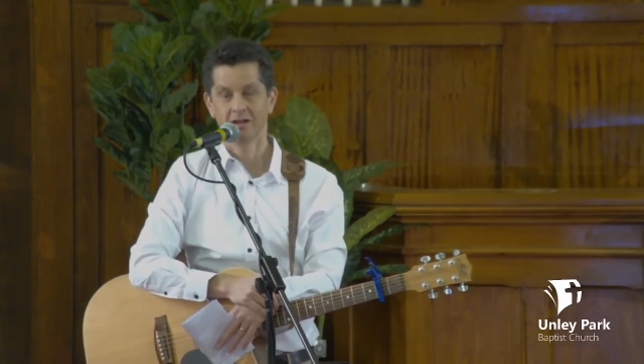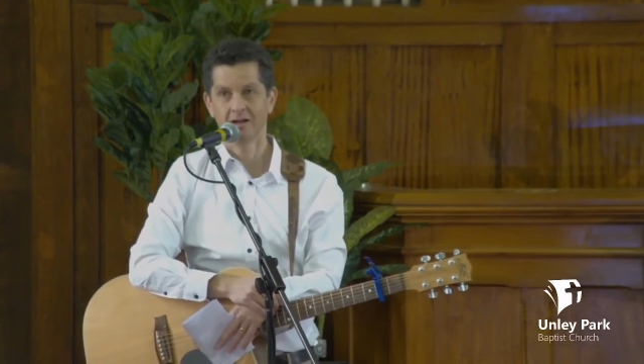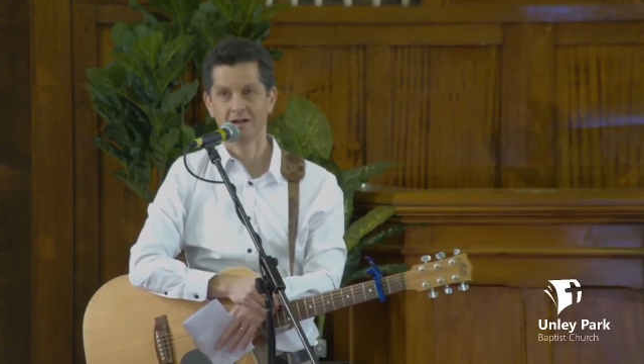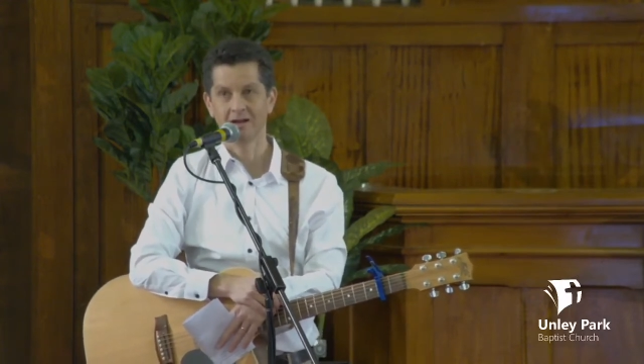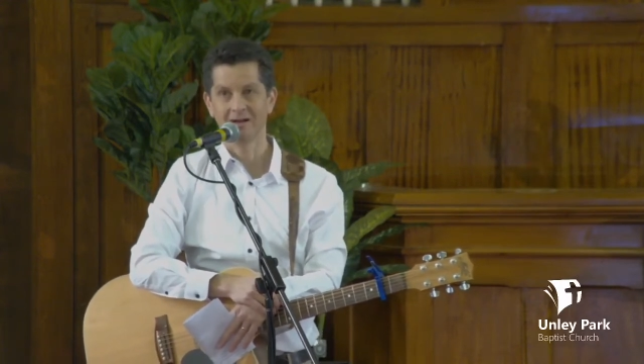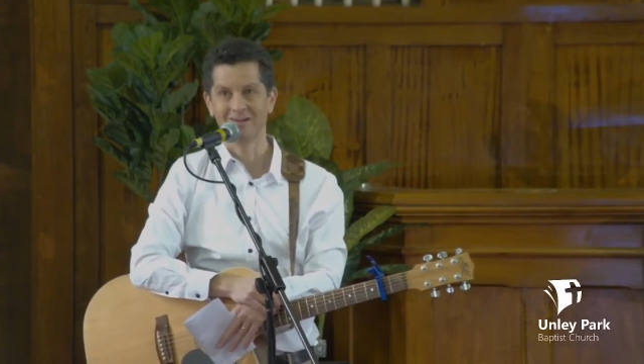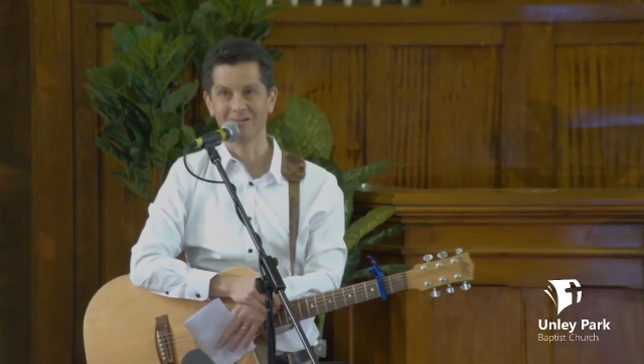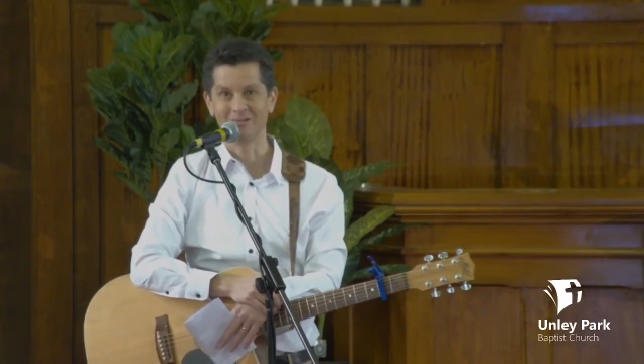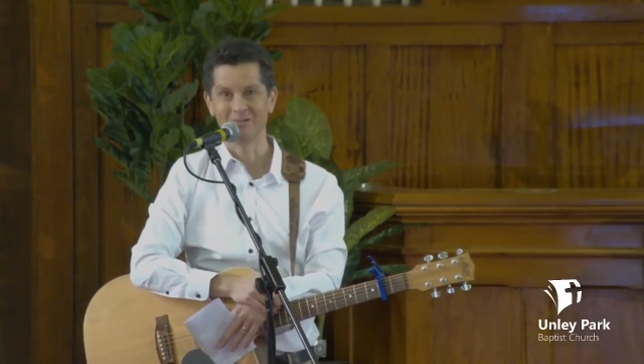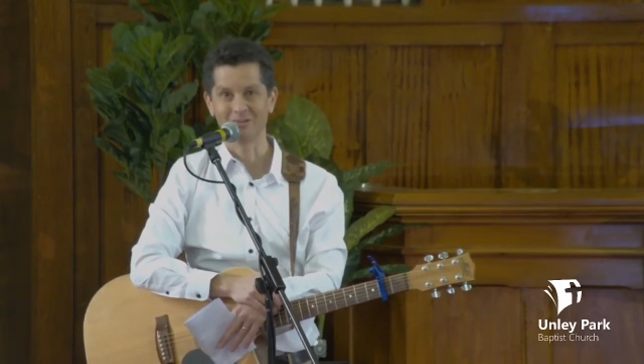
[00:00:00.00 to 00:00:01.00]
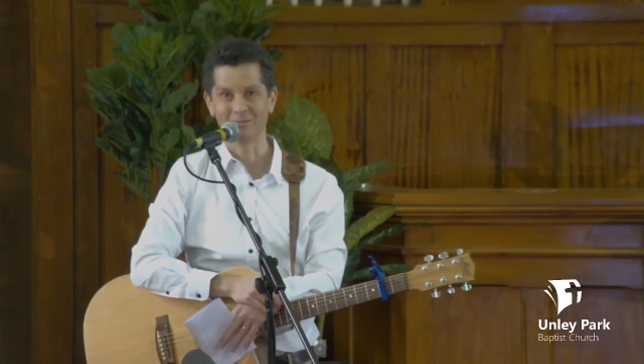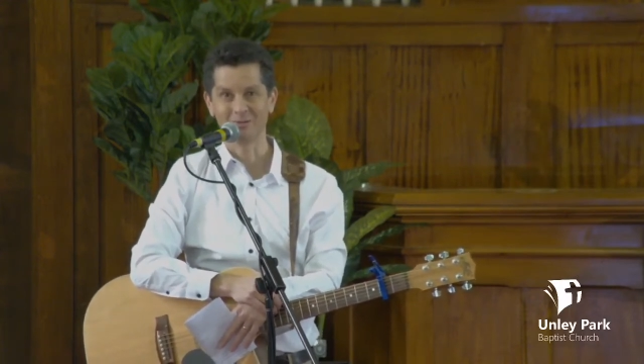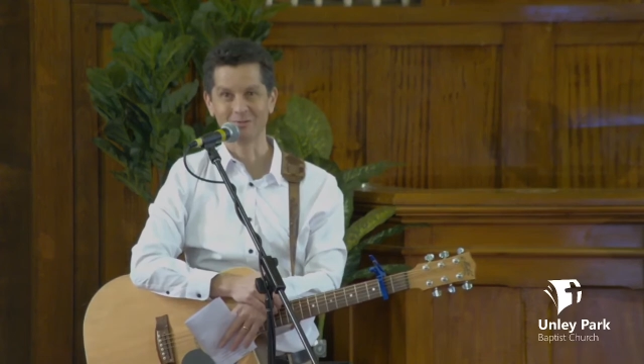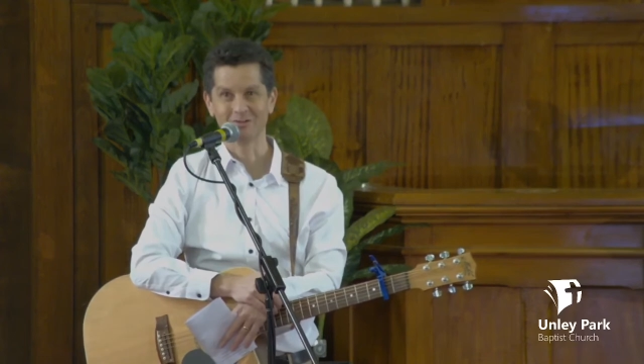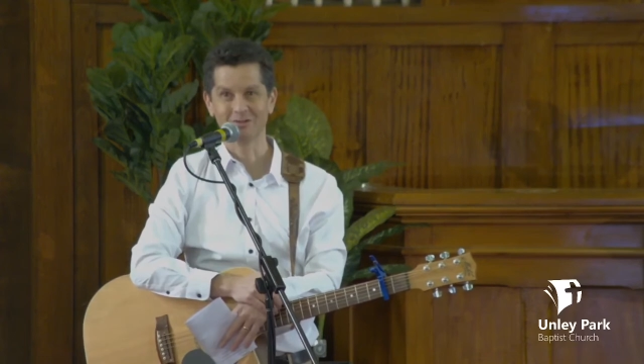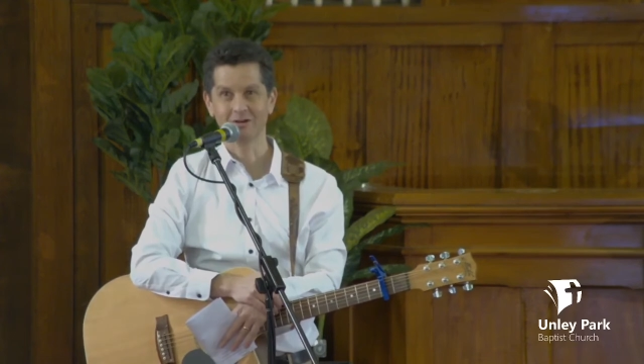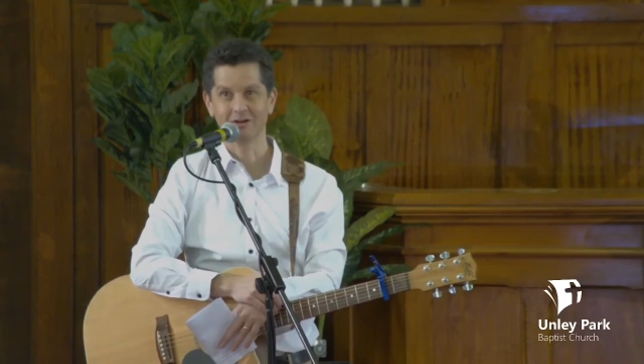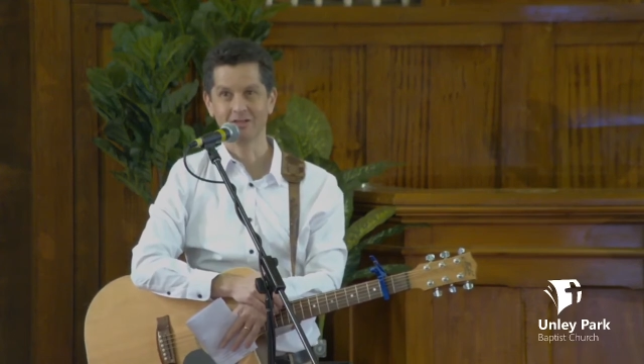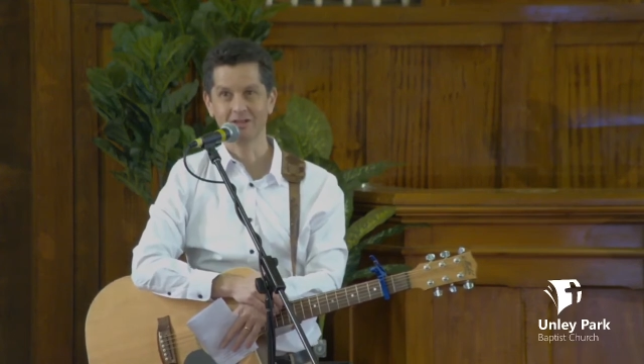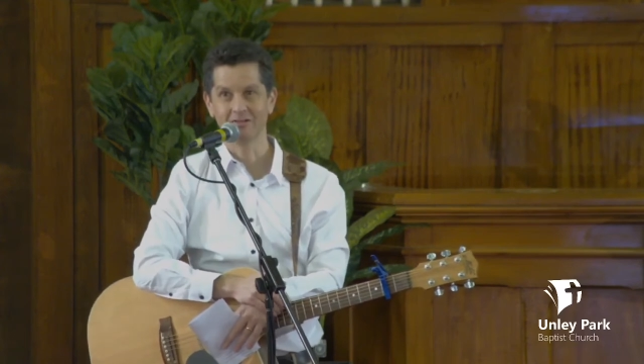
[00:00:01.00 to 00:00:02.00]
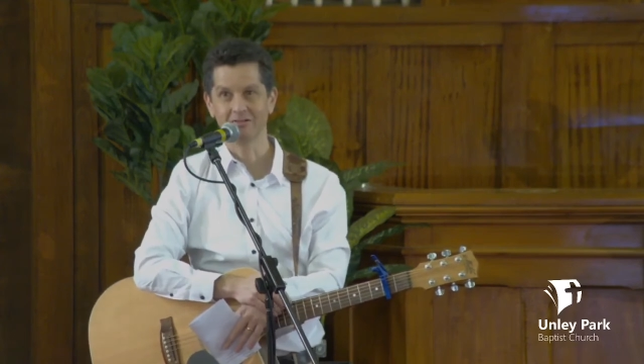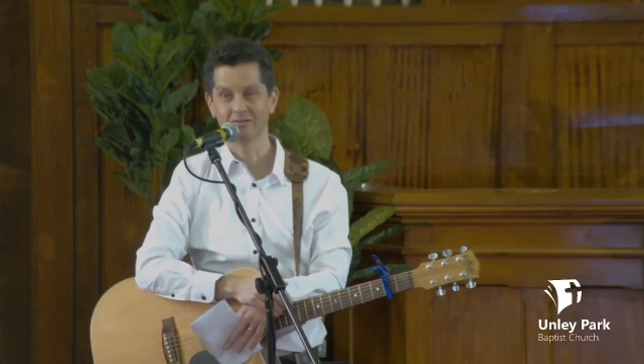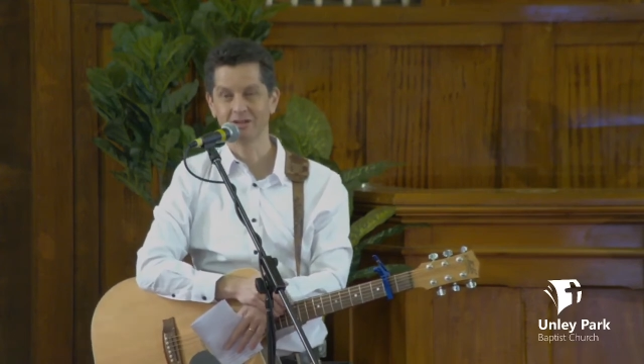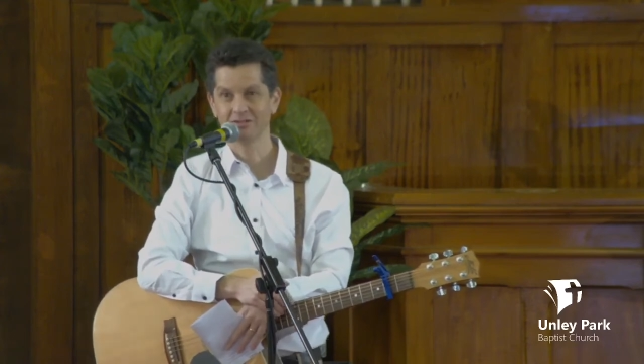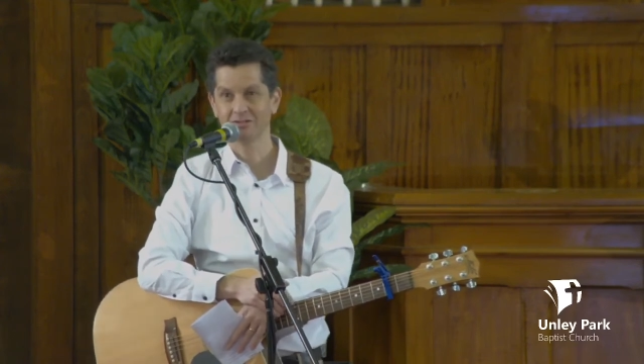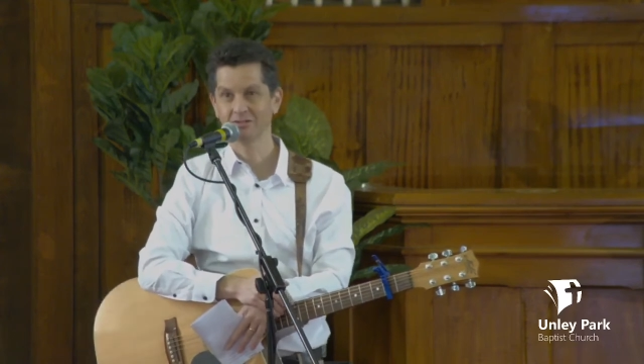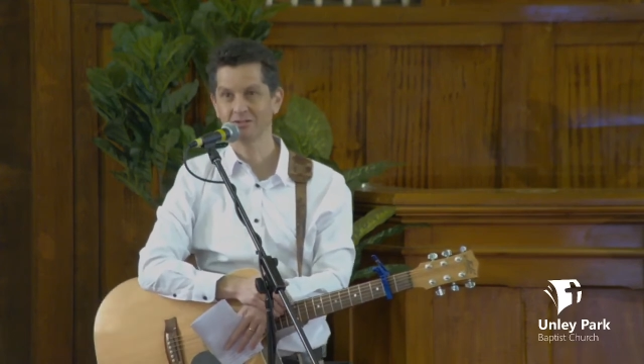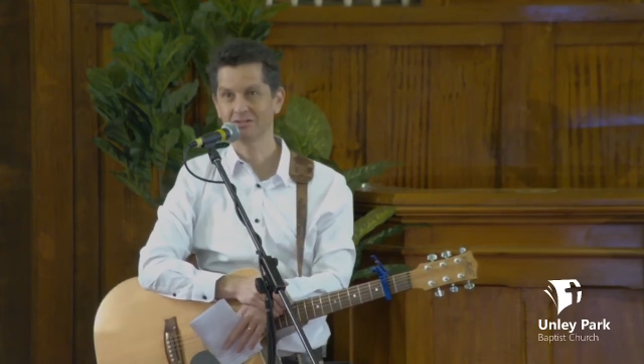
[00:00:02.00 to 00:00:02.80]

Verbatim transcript: uh, if you just put up the slide there, is of our church